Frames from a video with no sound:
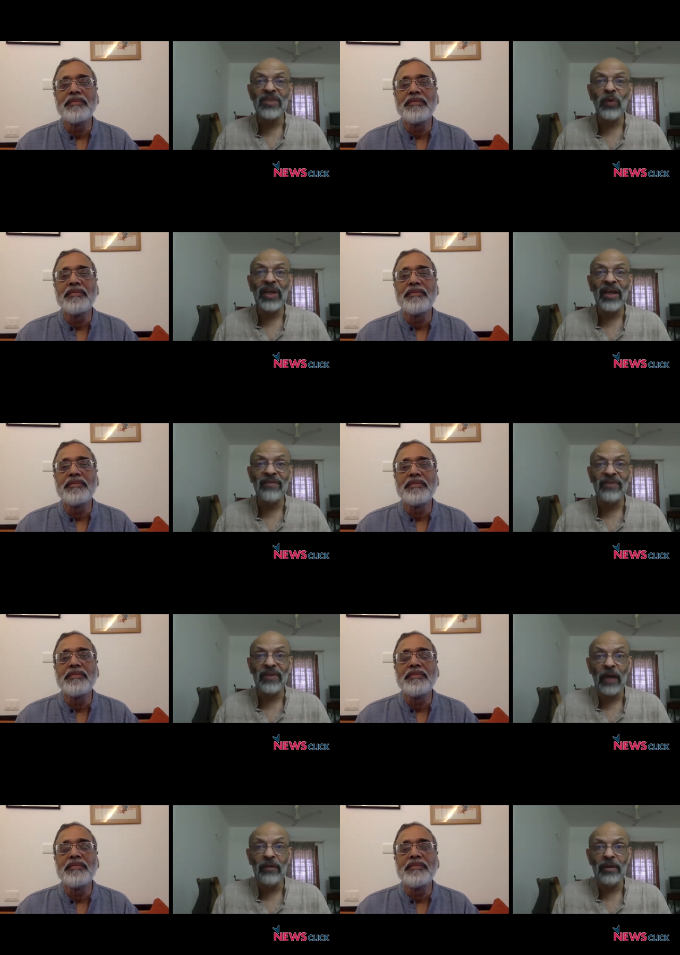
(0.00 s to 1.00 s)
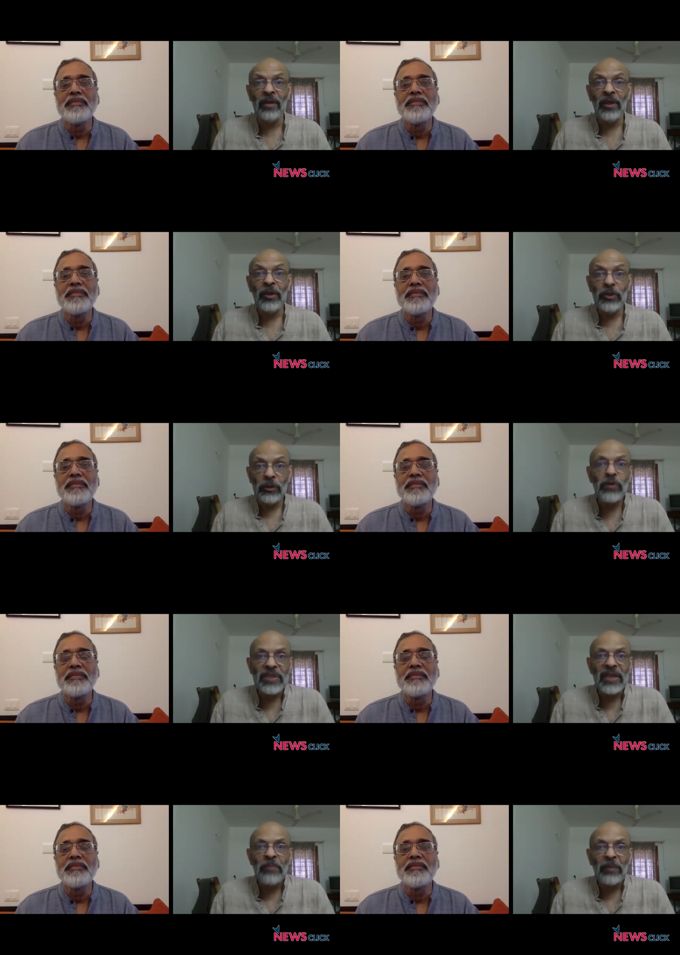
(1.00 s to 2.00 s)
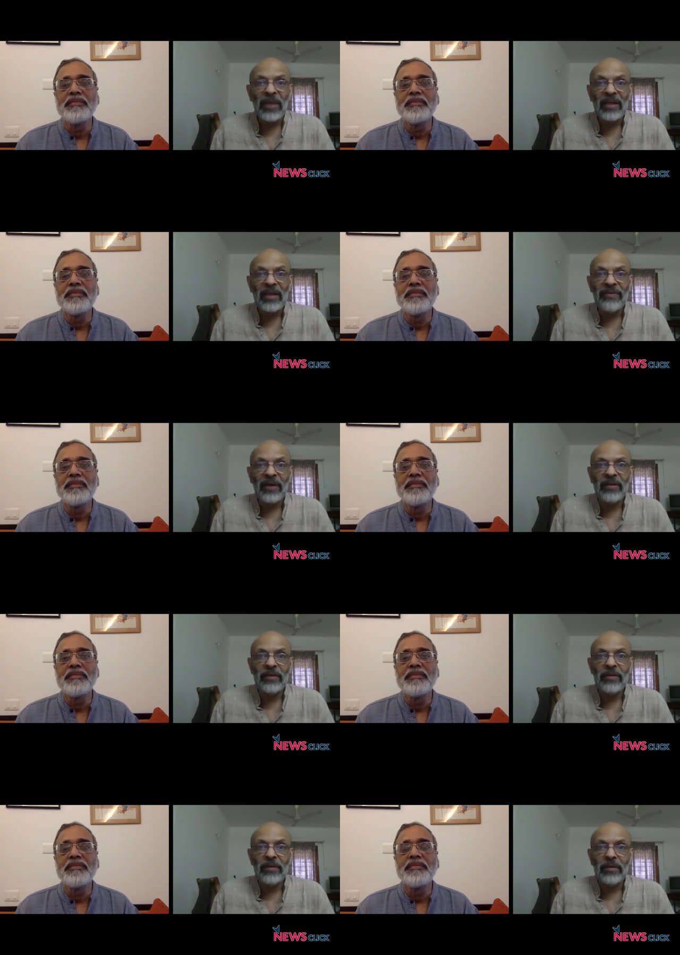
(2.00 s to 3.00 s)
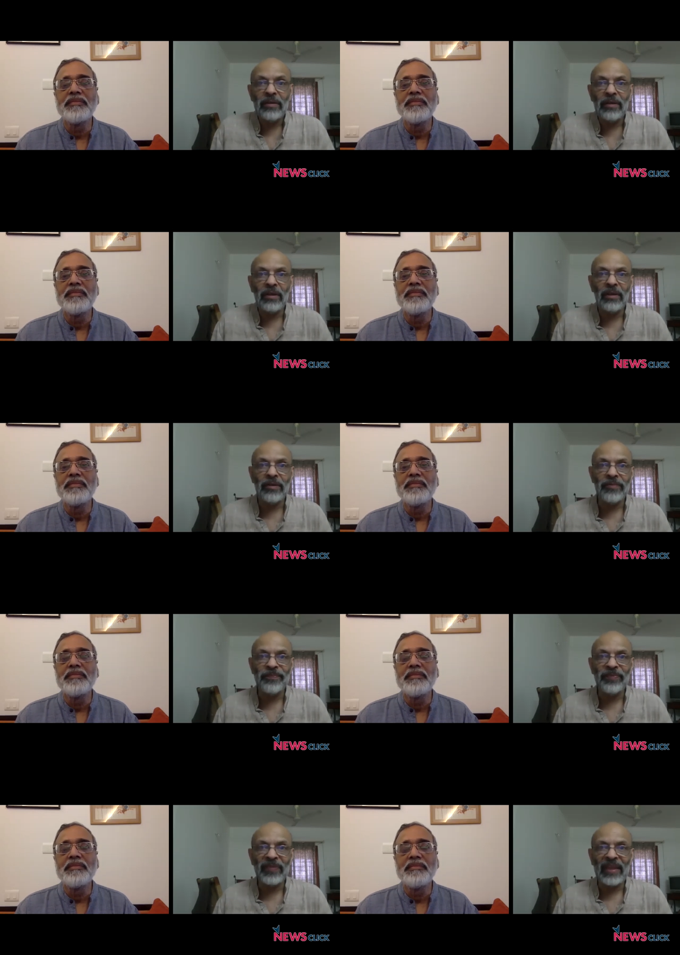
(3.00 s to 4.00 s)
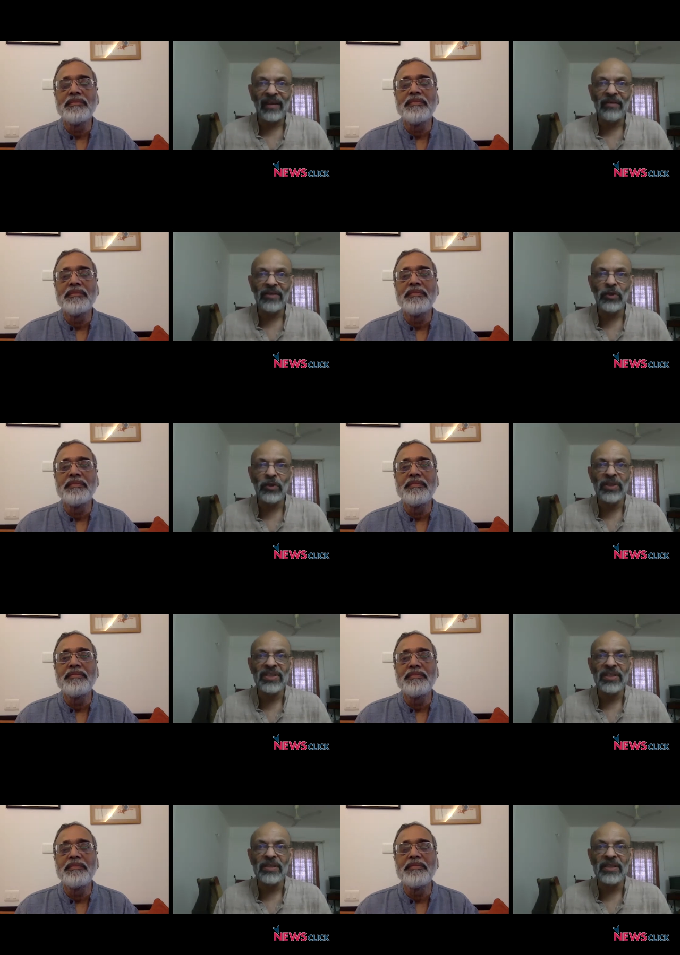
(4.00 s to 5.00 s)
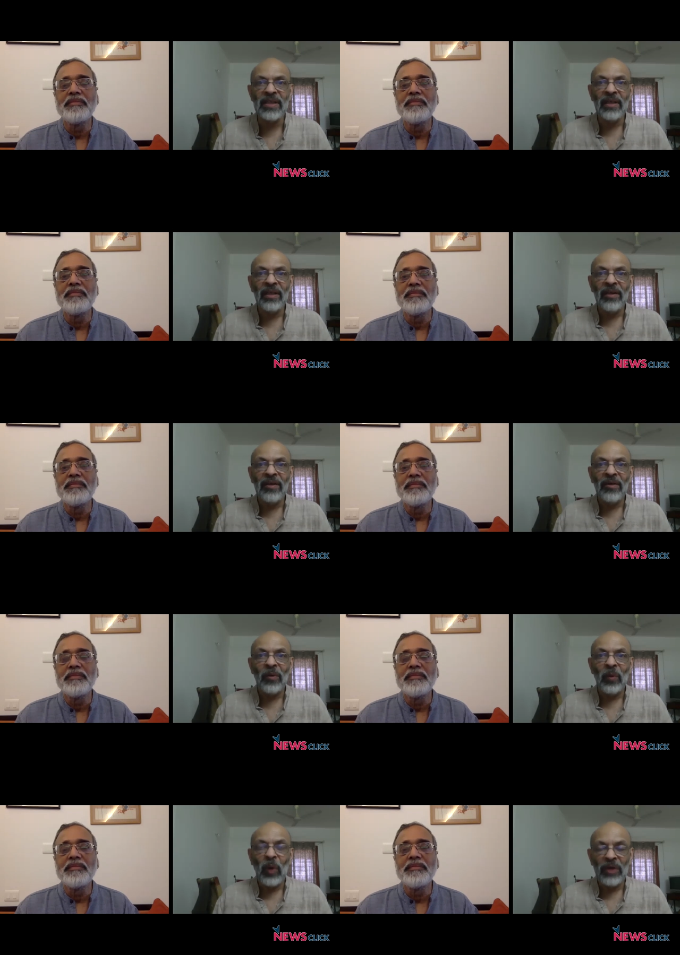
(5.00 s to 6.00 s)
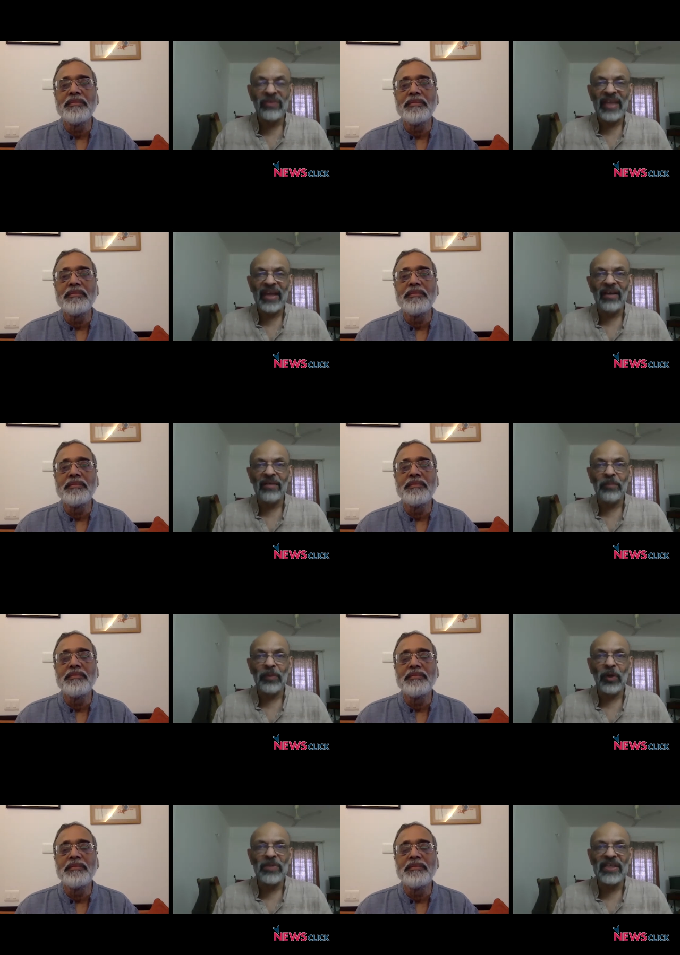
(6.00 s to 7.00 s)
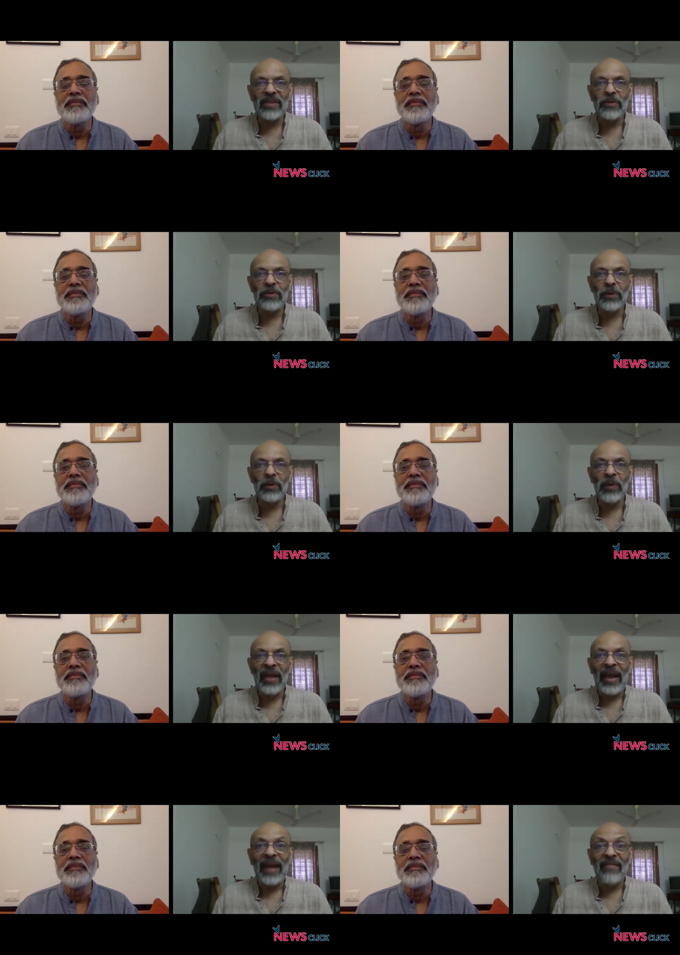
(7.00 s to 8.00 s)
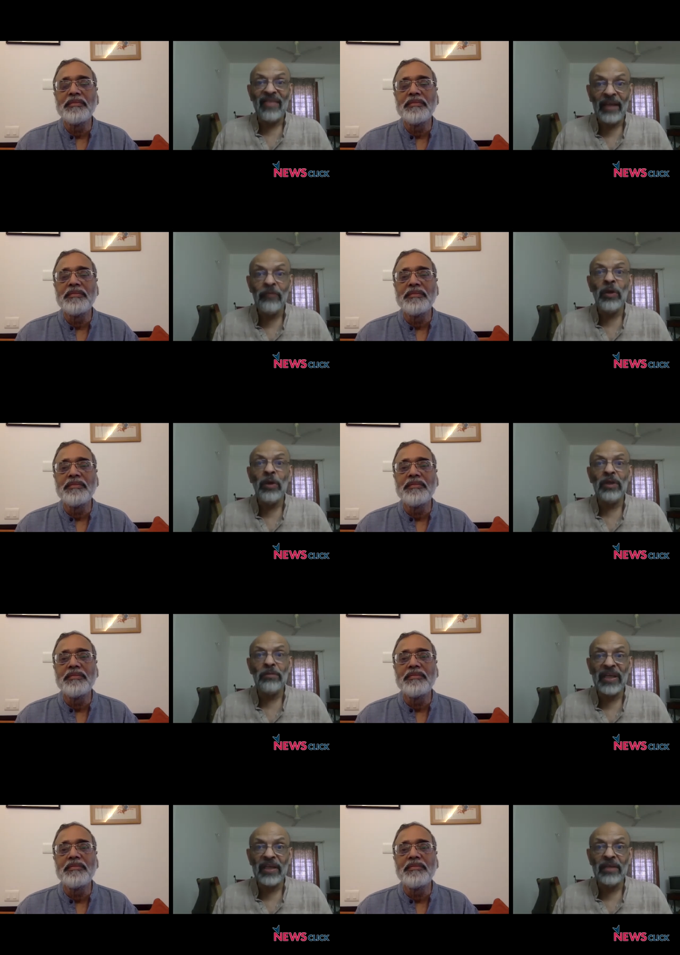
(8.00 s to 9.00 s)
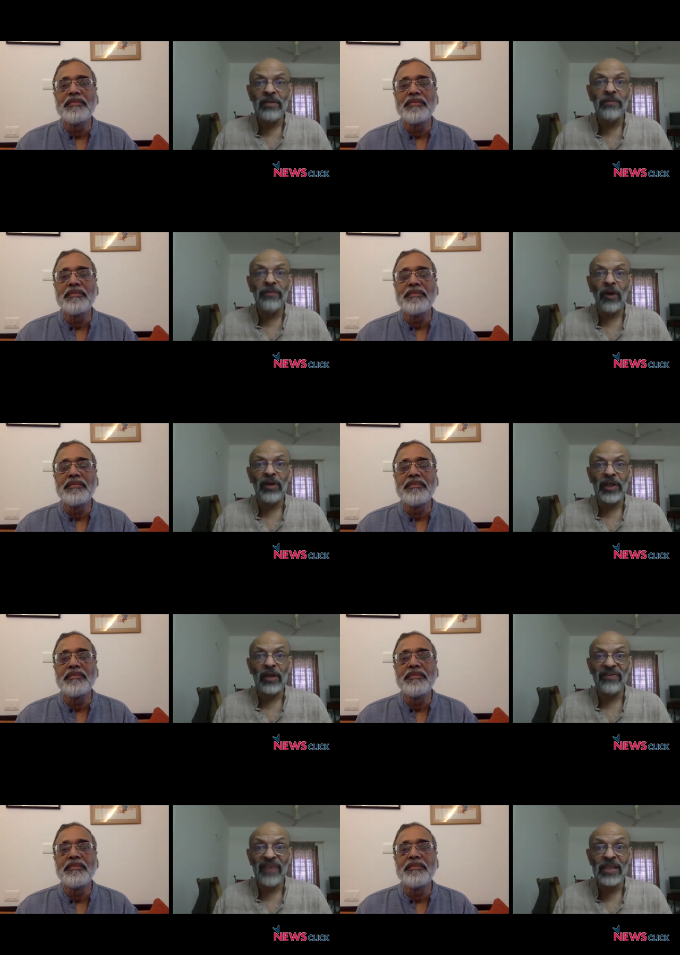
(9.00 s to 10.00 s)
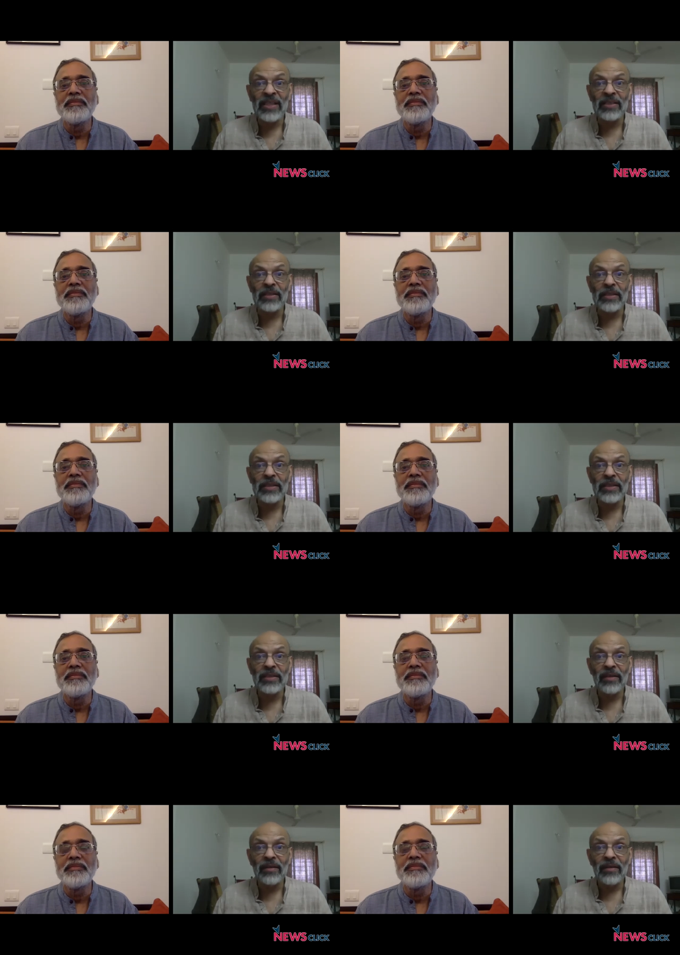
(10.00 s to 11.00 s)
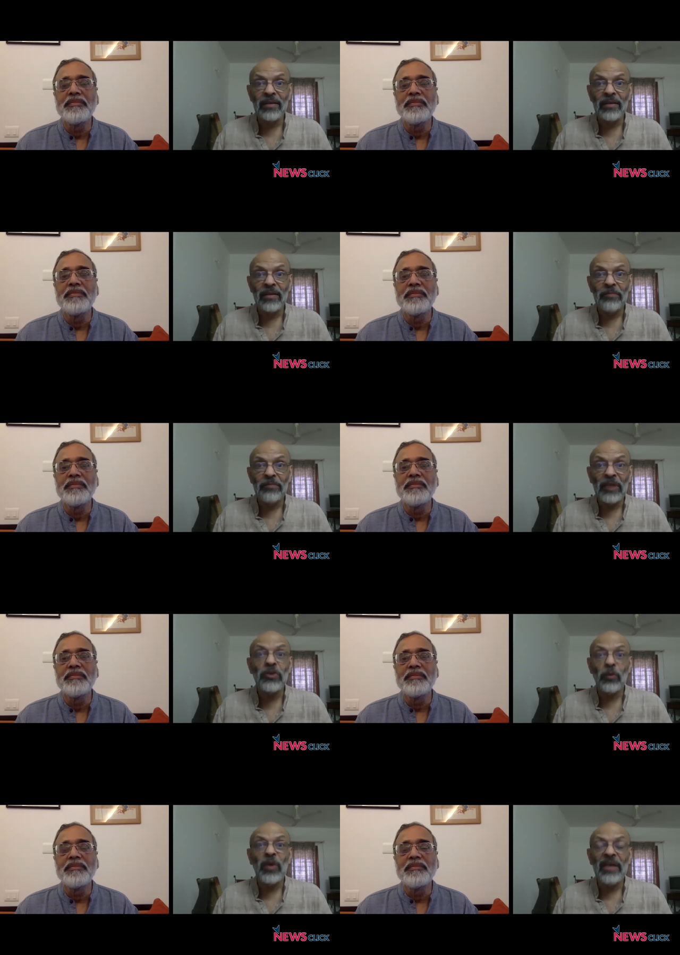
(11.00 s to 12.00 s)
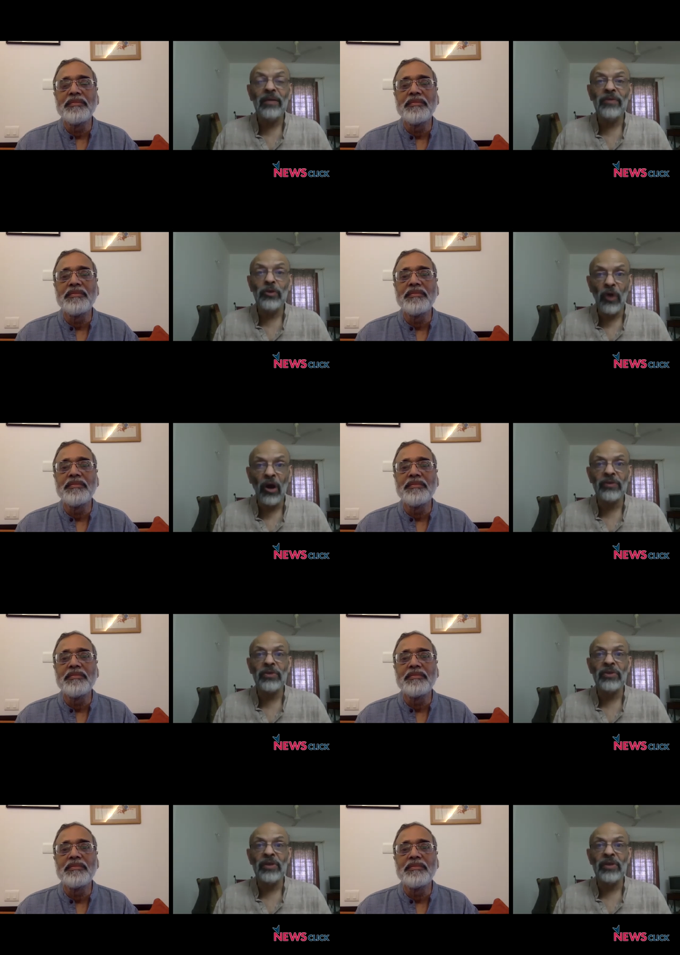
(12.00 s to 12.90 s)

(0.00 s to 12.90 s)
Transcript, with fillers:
Speaker 1: will have done, using publicly funded uh, um, resources, what they are promising to do. And then we will begin to fall on our faces because we have not